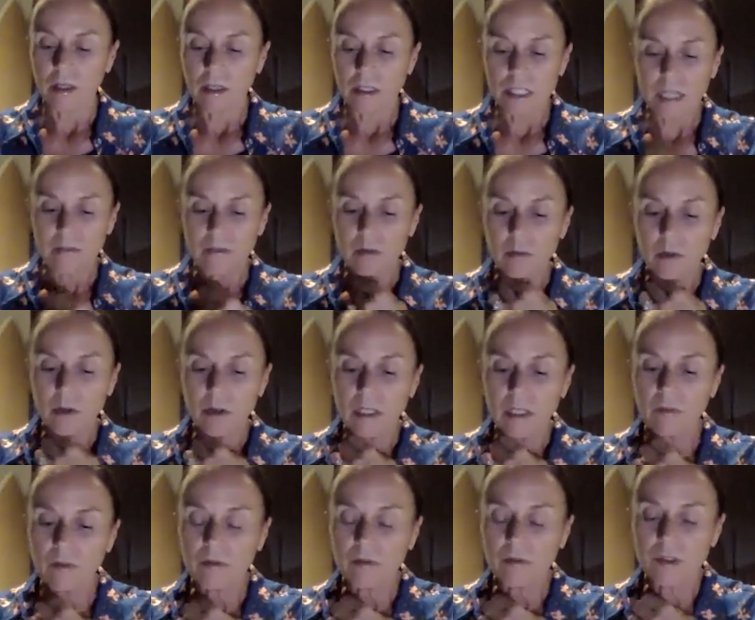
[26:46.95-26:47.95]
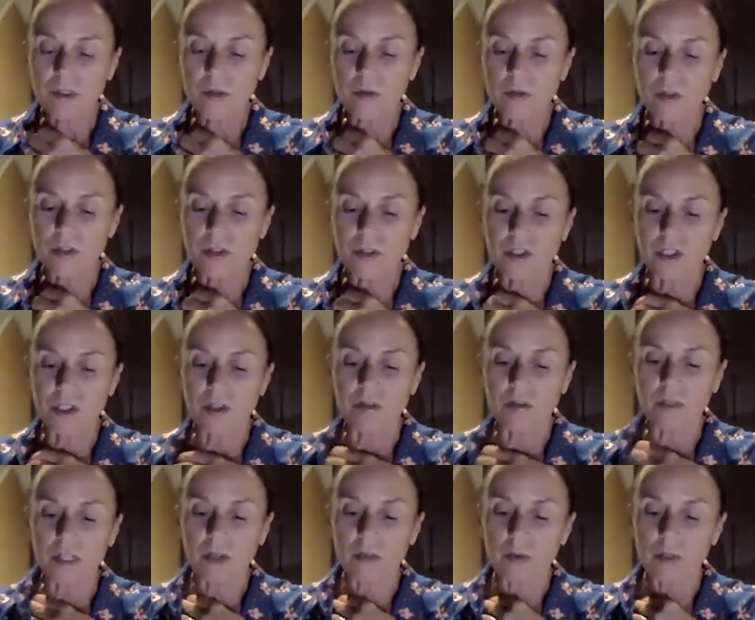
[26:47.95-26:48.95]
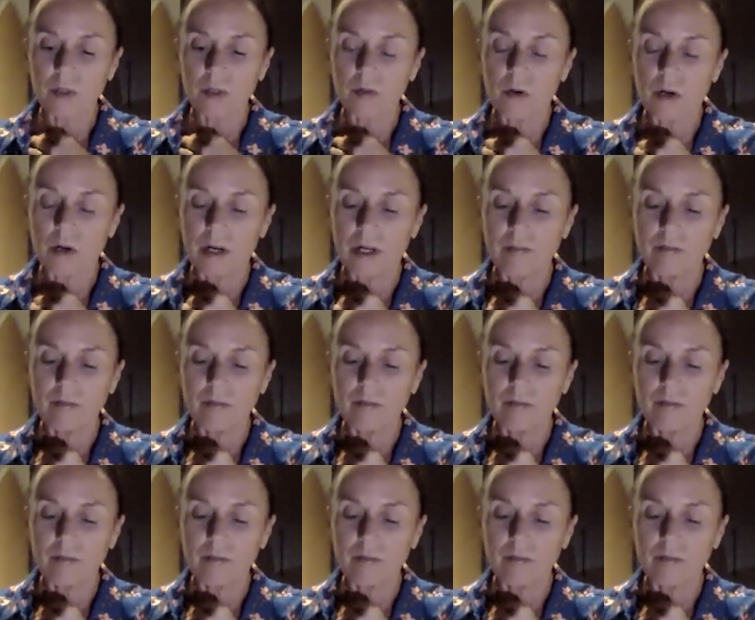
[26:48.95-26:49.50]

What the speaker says: David, what level of resources do you think are required